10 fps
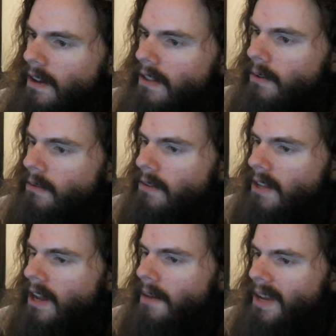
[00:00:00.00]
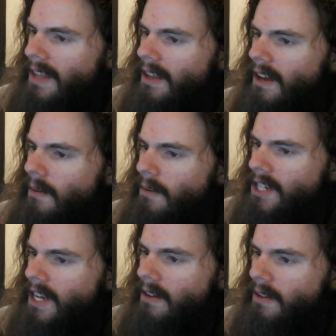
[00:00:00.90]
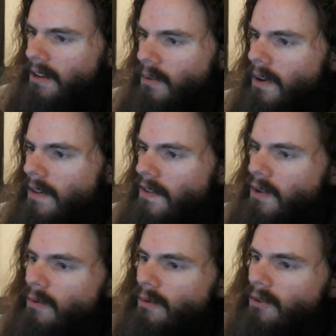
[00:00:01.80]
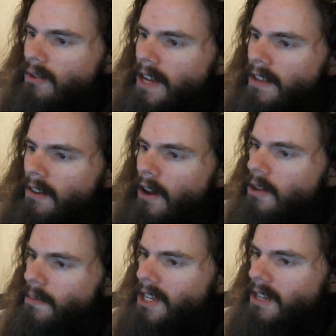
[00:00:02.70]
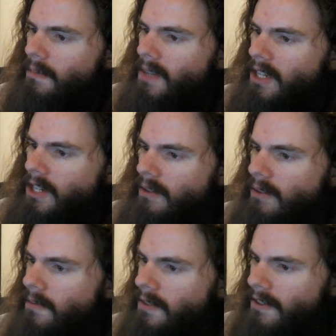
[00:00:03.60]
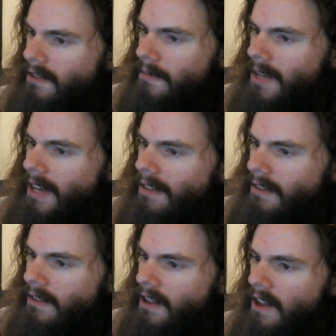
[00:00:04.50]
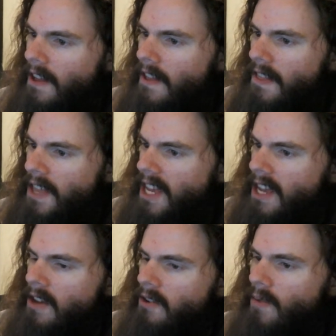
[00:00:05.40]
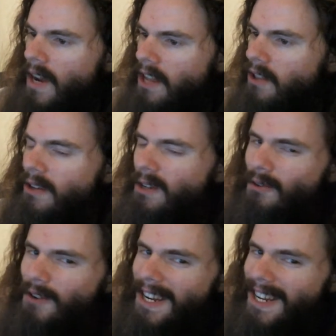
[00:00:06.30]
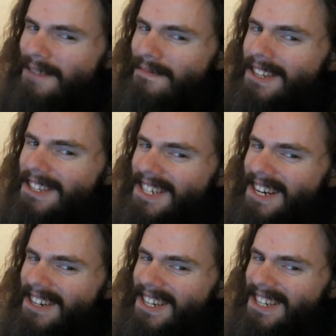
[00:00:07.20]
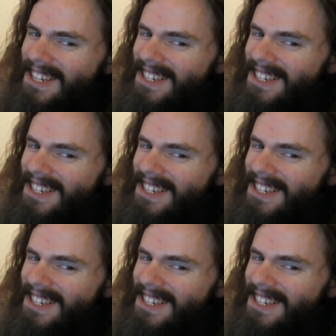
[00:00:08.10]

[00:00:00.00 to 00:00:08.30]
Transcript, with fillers: Those who did not make the cut were channeled into one of Ukraine's other militia groups, in some cases, the regular Ukrainian military.